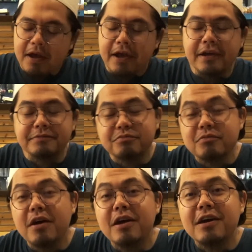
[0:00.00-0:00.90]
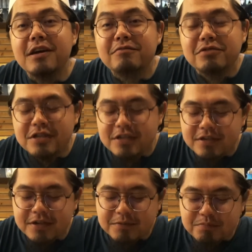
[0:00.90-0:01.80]
right. Which, which I, I'd have to say that
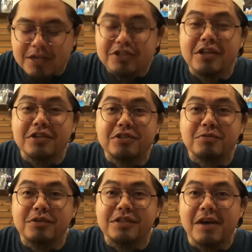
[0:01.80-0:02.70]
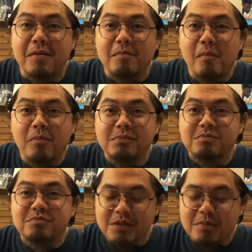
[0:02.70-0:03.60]
uh, my selection was uh, the
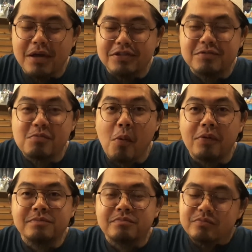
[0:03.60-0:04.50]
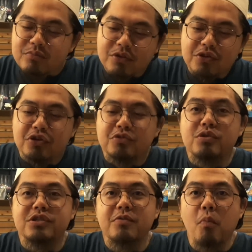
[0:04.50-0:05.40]
best. The best. All right. Yours
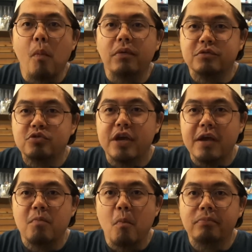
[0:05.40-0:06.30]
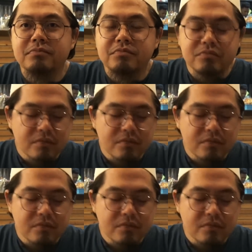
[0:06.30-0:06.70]
was was okay. Yeah.